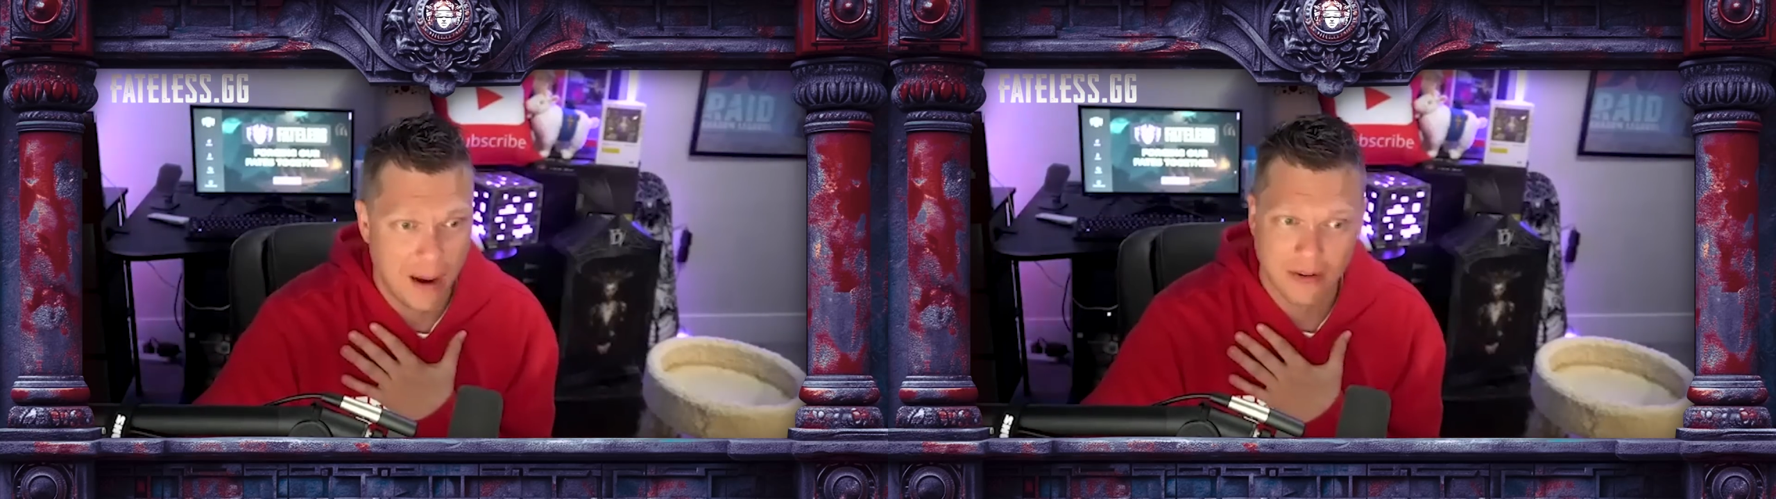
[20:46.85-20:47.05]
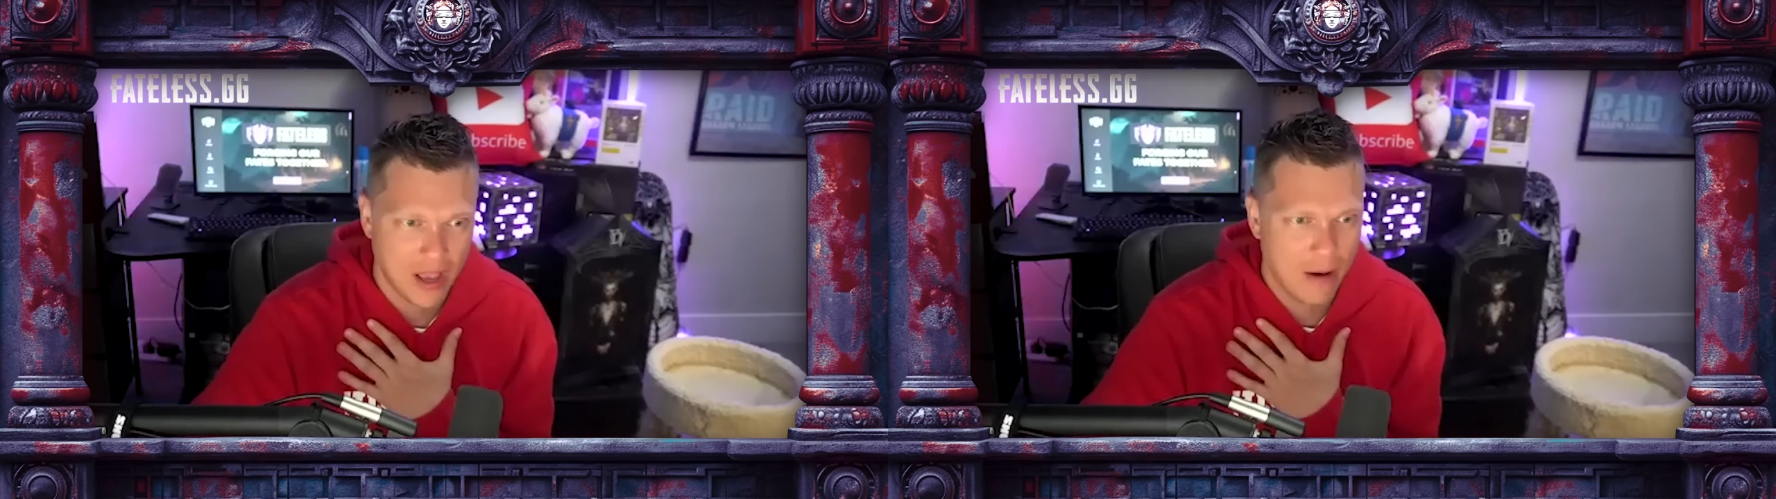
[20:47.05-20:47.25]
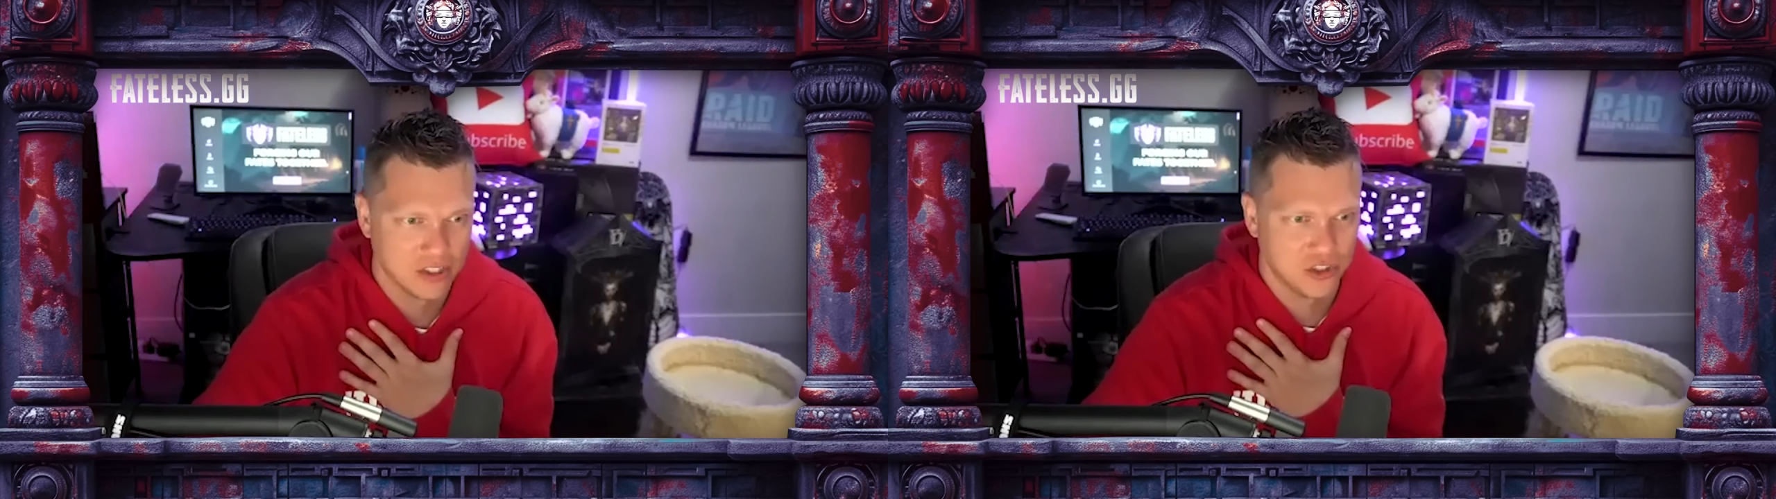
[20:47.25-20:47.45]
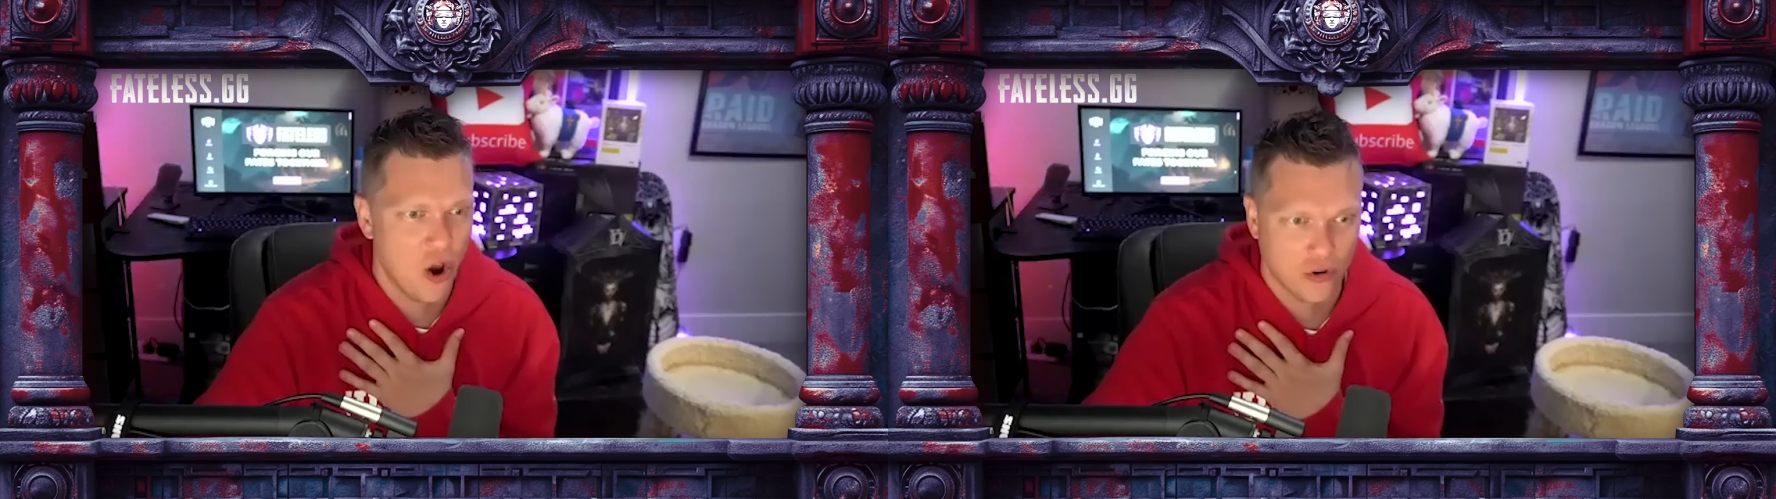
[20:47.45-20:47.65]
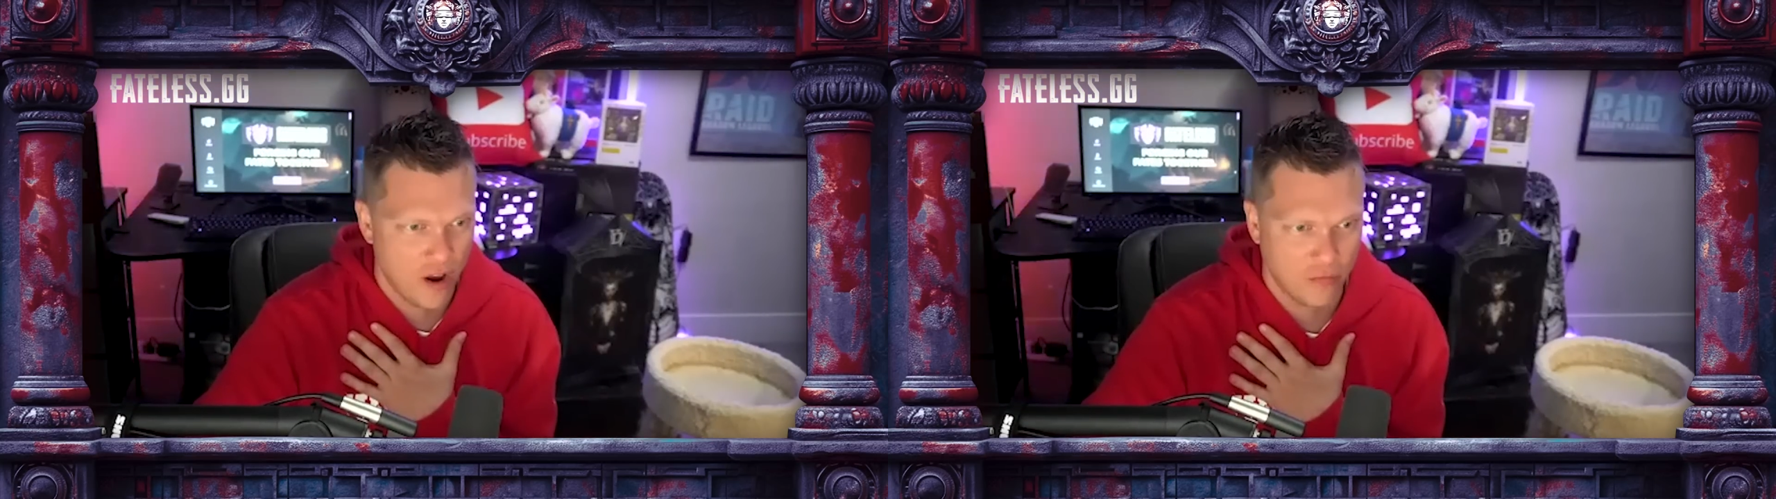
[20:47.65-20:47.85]
I was a
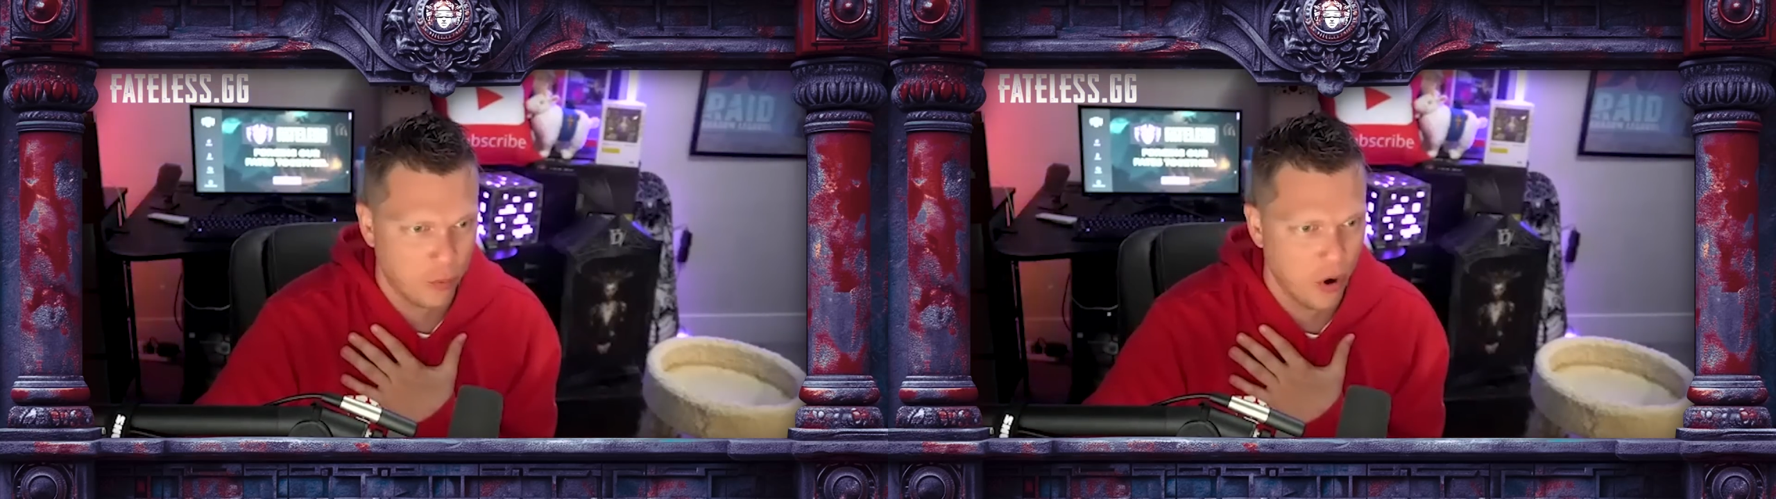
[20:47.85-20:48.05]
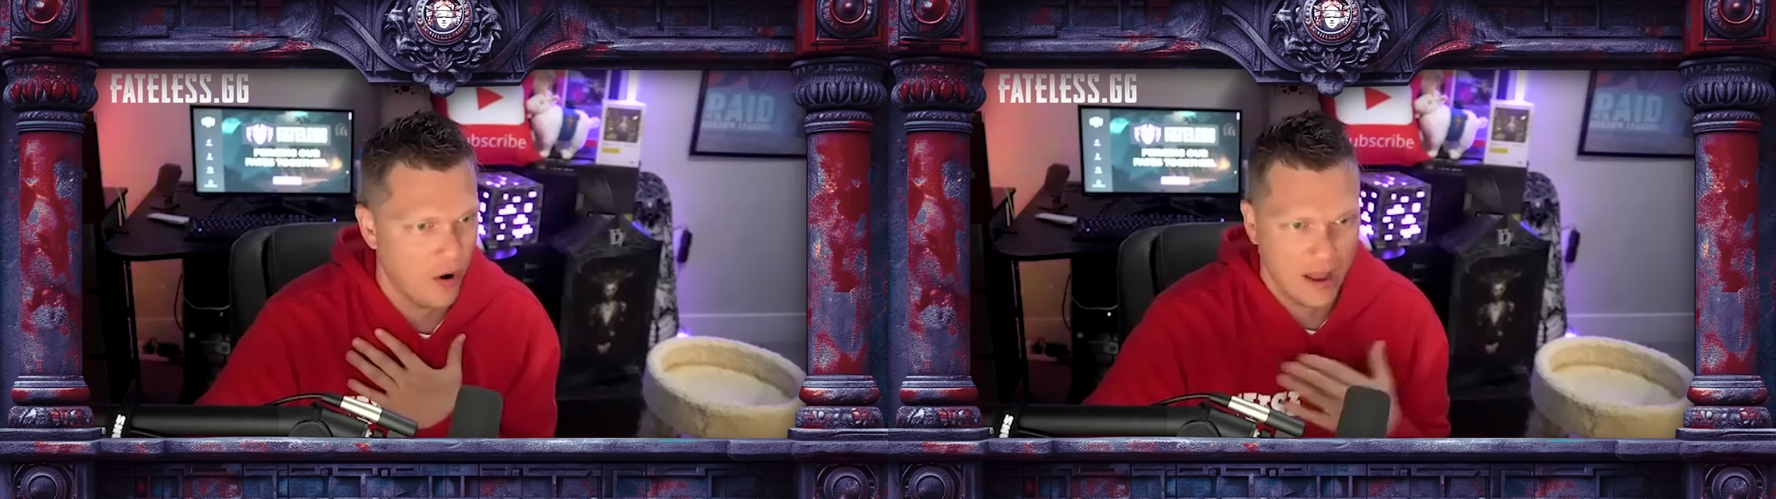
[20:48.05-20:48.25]
StarCraft pro.